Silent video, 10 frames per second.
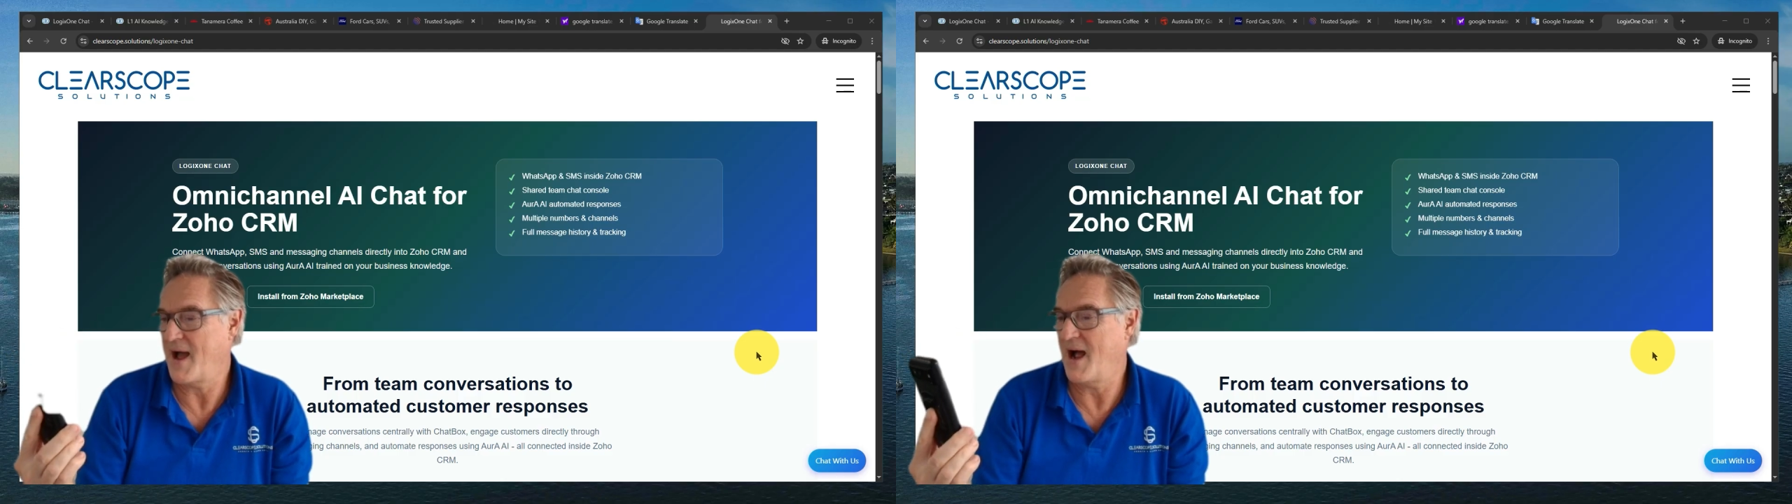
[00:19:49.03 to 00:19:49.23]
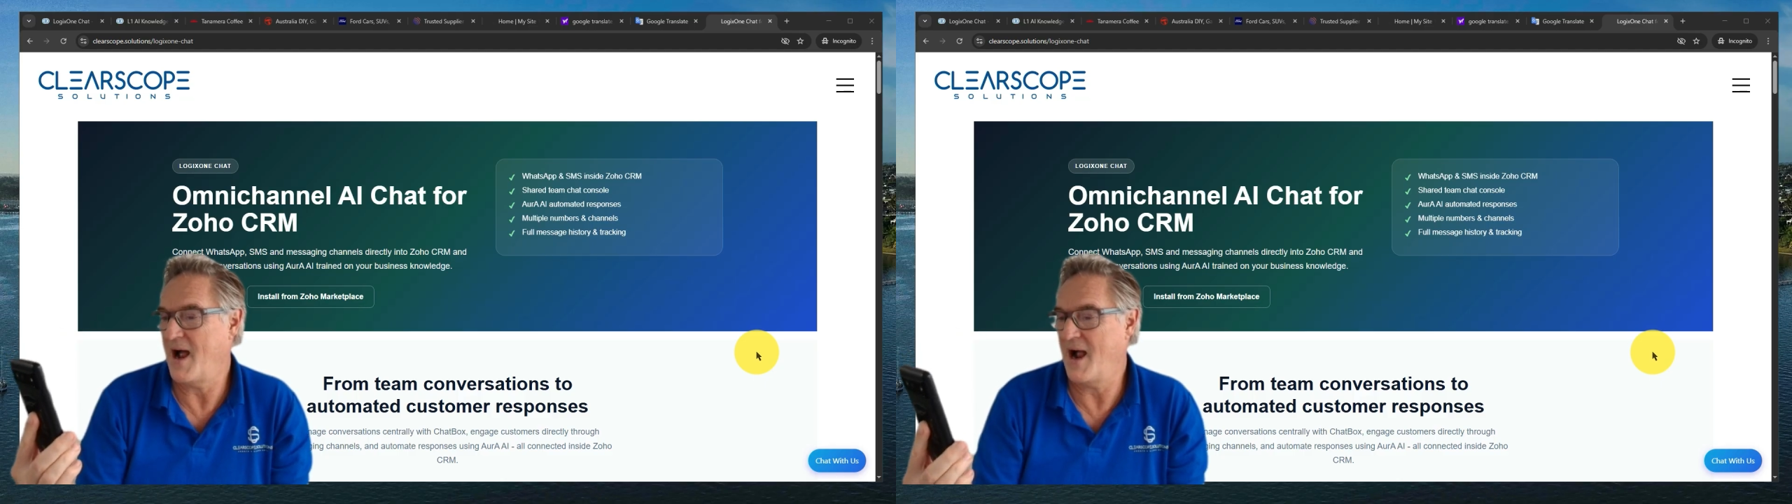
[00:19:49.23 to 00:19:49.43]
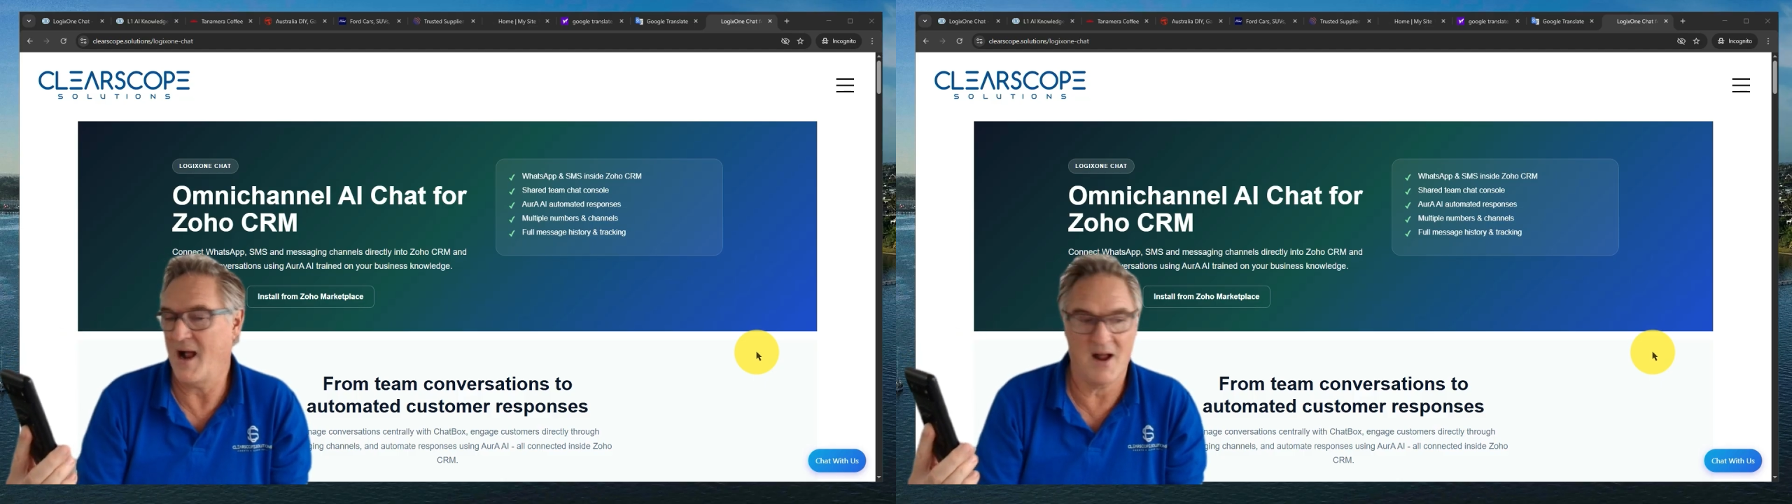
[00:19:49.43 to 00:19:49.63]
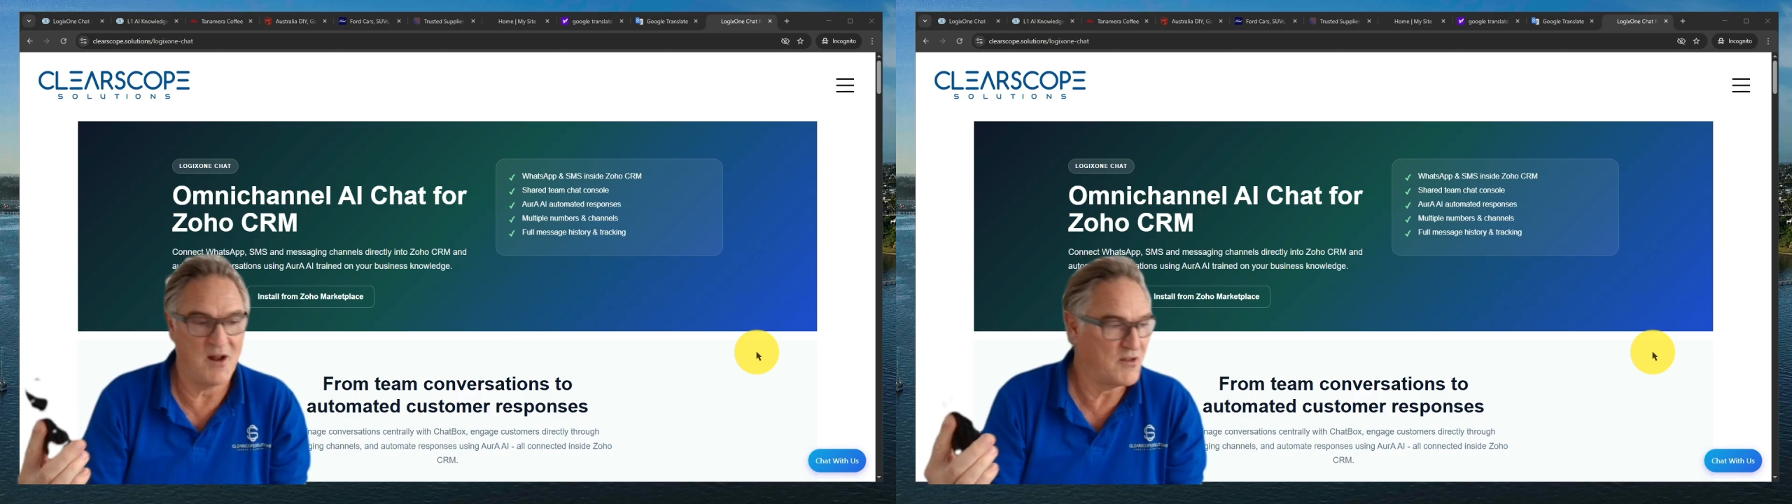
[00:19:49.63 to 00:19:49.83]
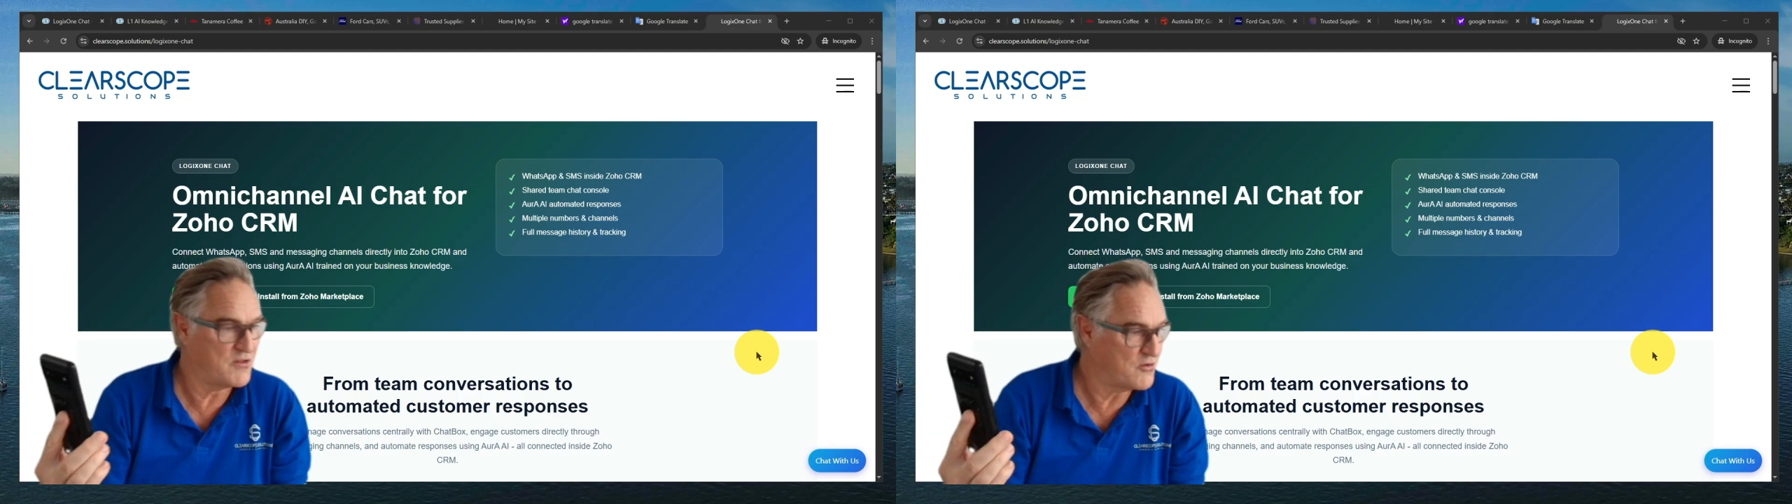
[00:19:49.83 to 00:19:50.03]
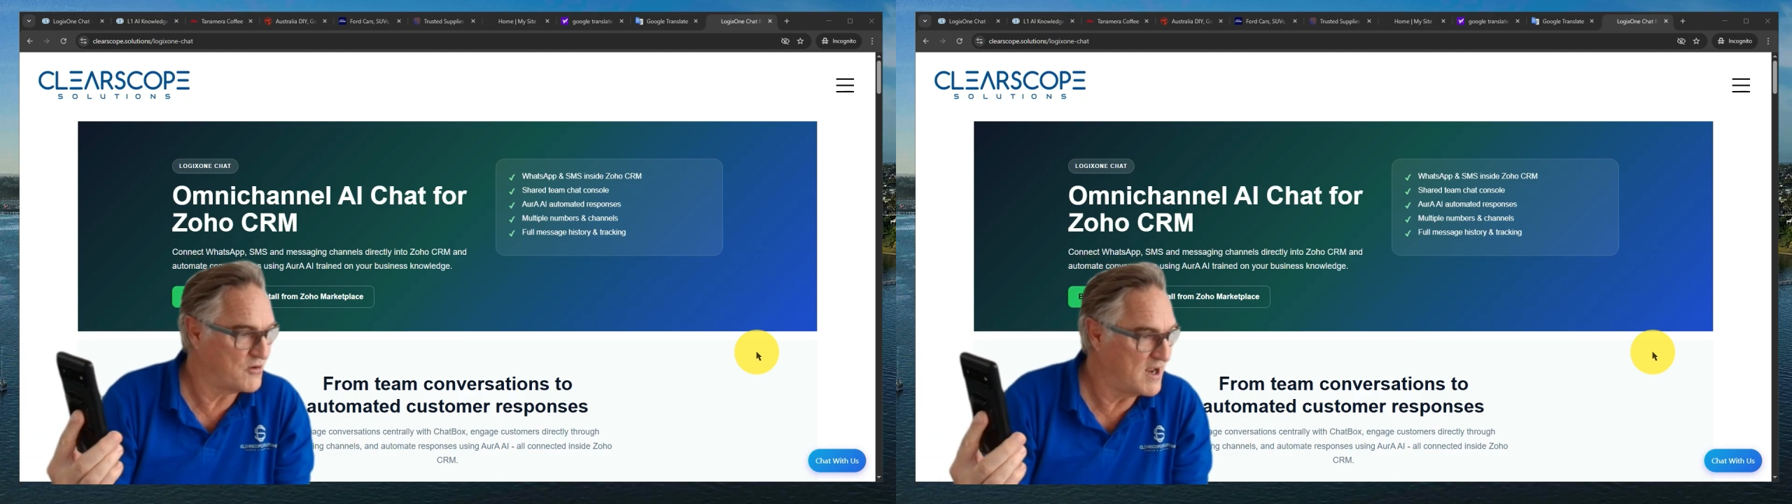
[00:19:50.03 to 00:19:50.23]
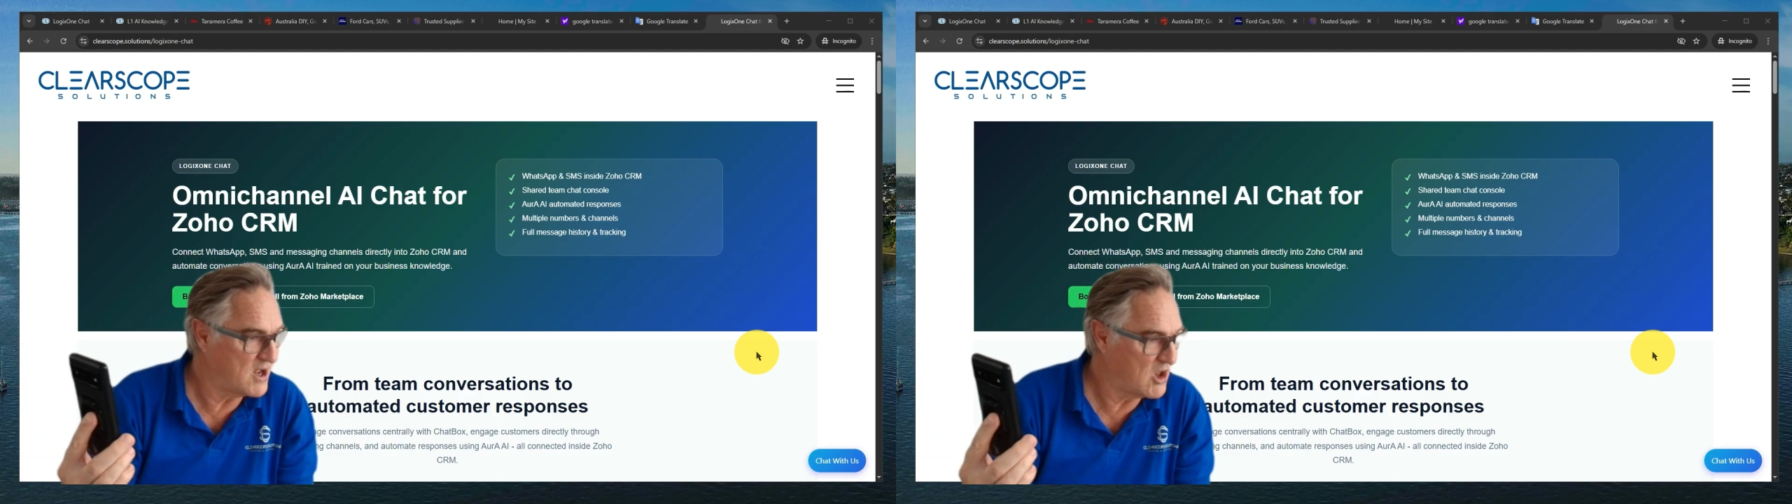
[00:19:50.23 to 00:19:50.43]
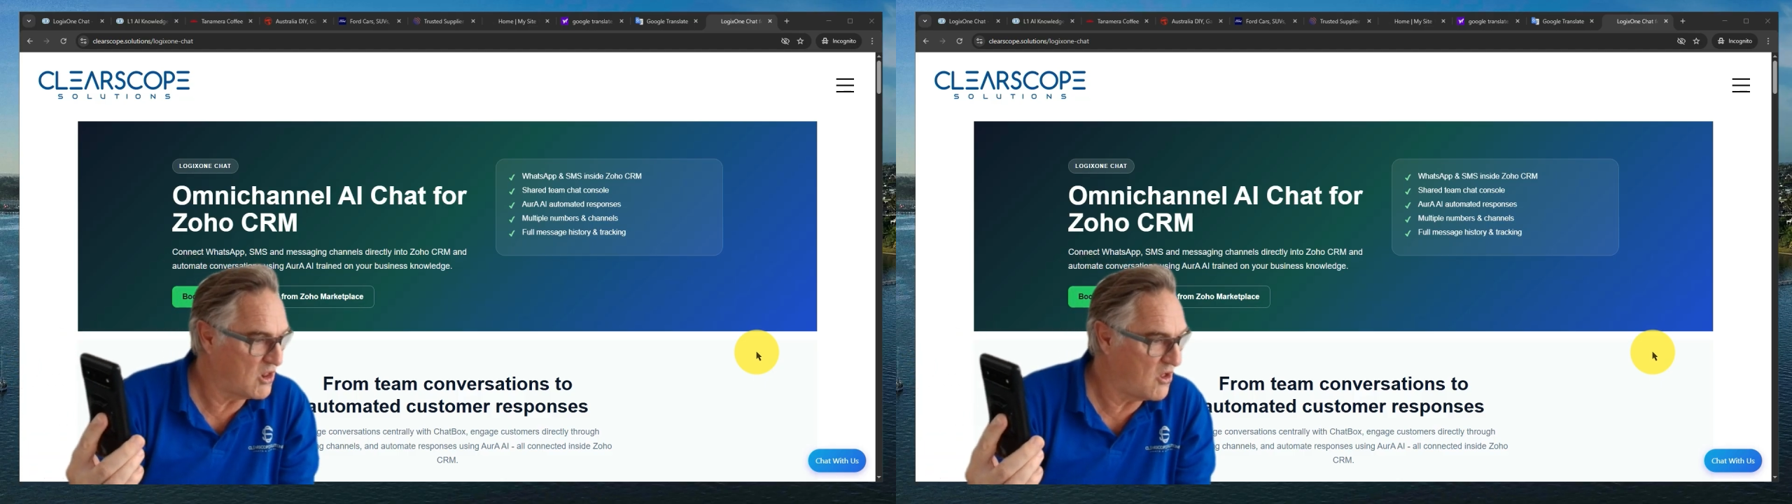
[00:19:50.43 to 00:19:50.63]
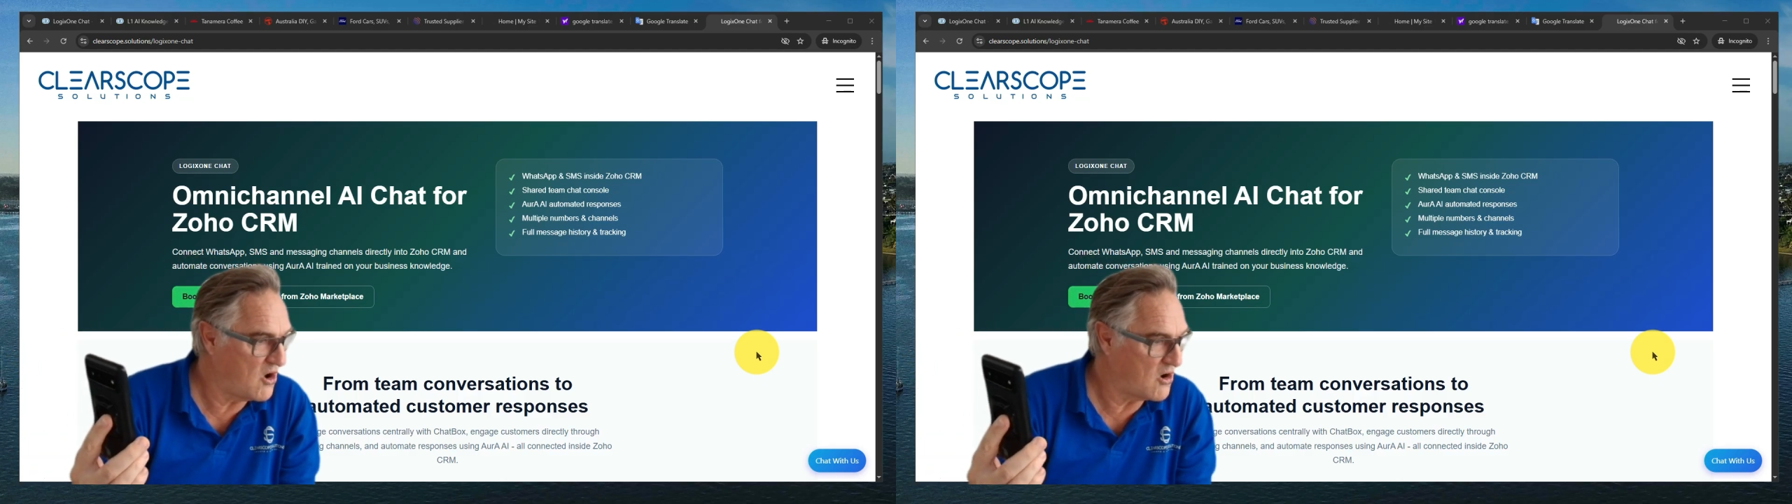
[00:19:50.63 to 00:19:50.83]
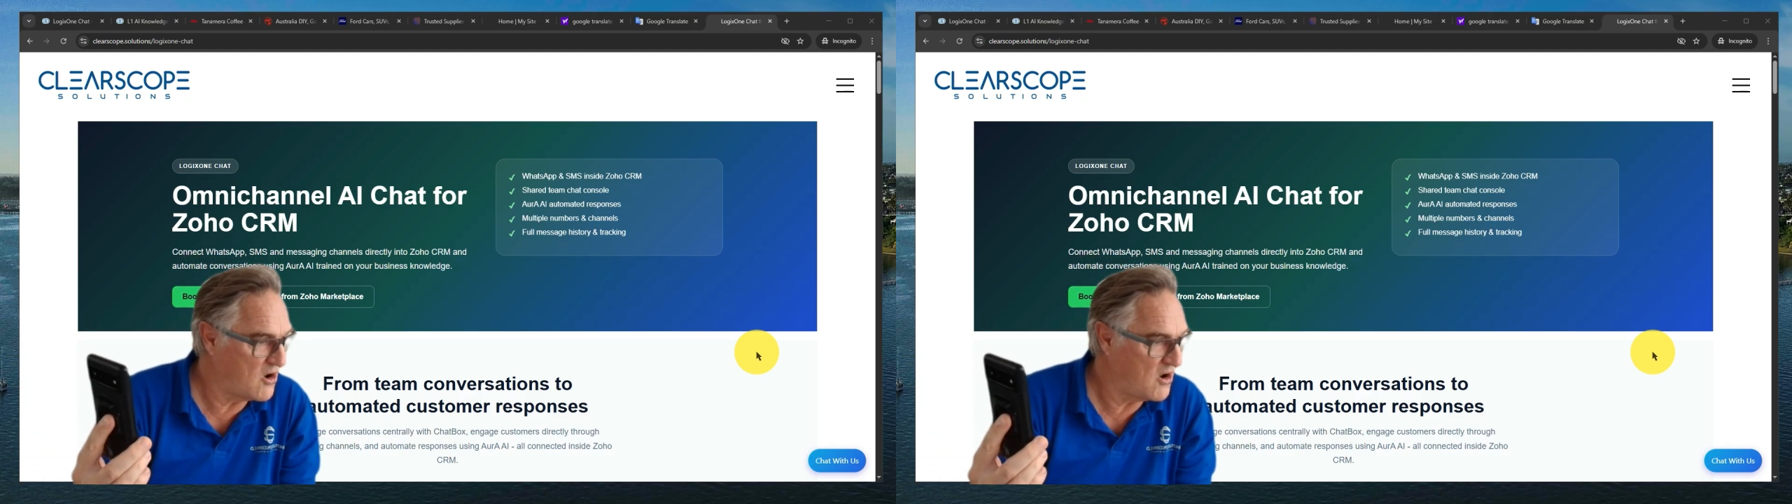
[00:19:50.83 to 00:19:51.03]
3
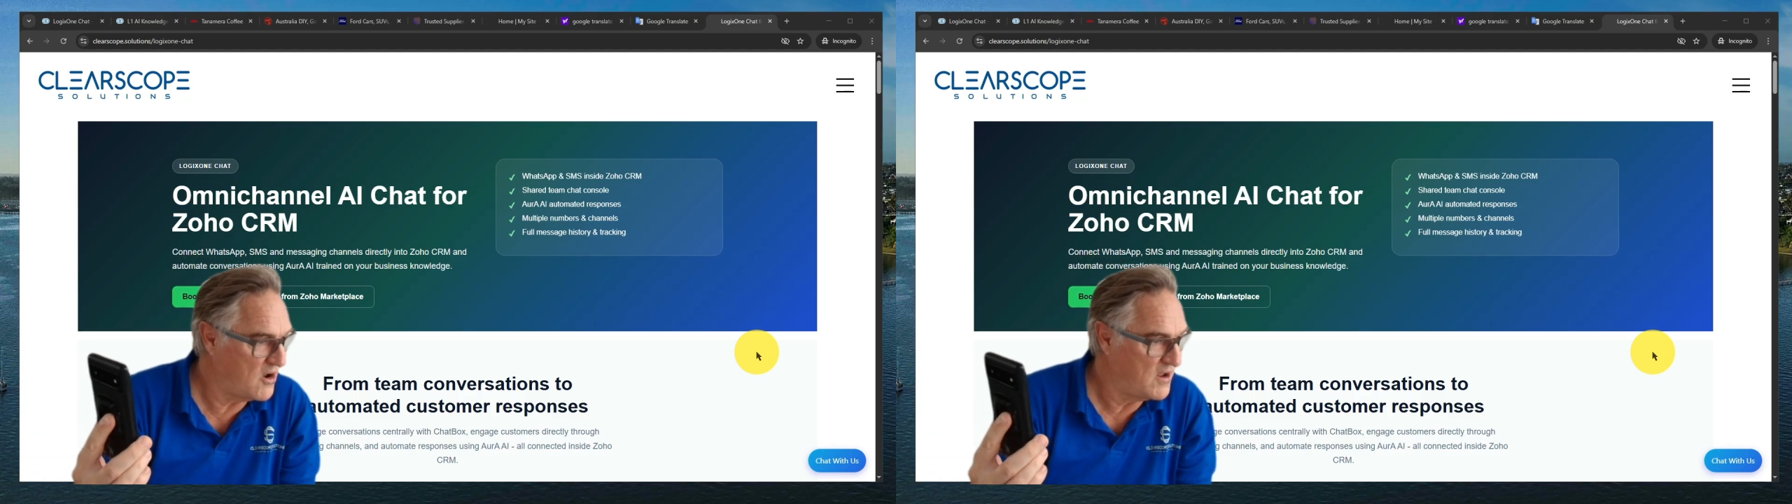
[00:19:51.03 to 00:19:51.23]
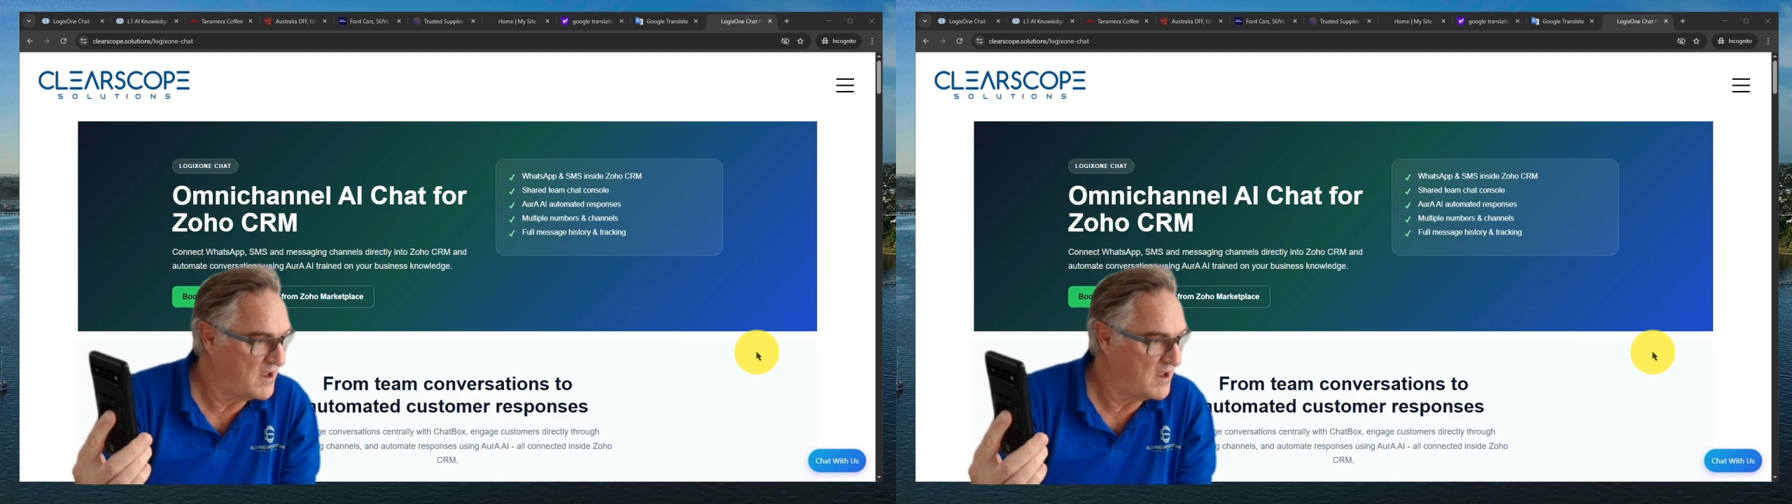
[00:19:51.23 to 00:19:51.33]
o'clock